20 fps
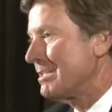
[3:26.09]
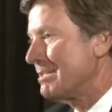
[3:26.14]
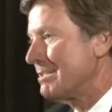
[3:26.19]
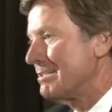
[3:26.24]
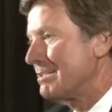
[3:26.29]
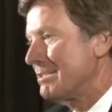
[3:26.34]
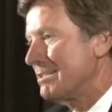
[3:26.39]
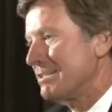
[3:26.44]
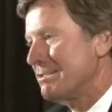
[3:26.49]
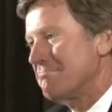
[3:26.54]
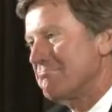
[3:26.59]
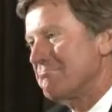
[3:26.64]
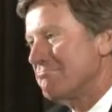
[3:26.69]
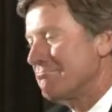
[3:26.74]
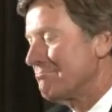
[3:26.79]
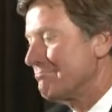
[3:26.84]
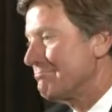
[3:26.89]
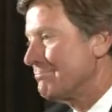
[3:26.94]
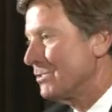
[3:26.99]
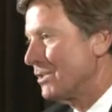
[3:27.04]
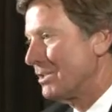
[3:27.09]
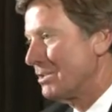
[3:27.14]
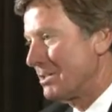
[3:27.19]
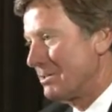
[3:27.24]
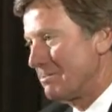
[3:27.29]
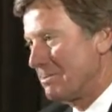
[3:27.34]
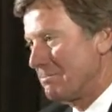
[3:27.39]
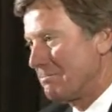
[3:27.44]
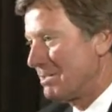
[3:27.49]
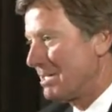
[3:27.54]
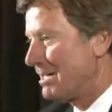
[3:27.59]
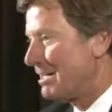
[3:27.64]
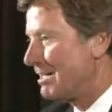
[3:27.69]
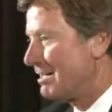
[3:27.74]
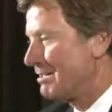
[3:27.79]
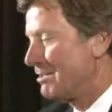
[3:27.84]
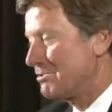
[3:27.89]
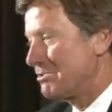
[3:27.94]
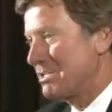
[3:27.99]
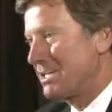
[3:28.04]
And uh, what Urban Meyer
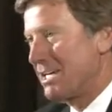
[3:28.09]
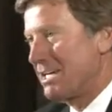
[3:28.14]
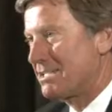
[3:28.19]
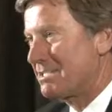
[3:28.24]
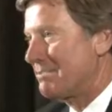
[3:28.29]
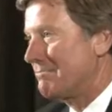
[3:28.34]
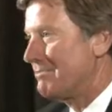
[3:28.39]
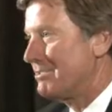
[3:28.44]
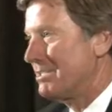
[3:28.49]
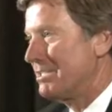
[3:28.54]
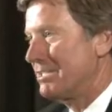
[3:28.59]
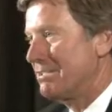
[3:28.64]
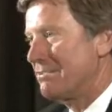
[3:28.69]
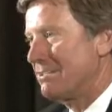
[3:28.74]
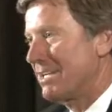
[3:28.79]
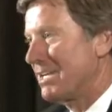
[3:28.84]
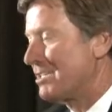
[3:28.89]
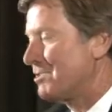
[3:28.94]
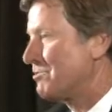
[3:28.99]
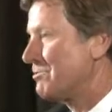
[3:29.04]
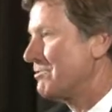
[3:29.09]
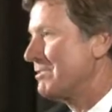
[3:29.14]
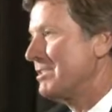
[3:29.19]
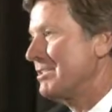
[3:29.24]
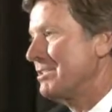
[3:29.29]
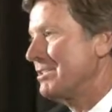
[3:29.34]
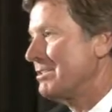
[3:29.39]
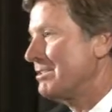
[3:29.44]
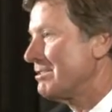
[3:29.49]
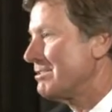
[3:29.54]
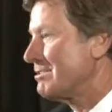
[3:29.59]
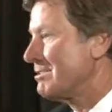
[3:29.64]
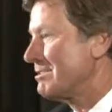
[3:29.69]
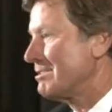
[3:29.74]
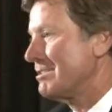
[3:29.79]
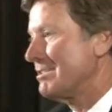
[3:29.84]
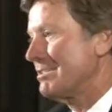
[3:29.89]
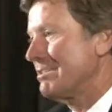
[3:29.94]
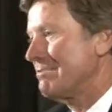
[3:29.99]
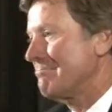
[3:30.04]
and those guys have done last three years, uh,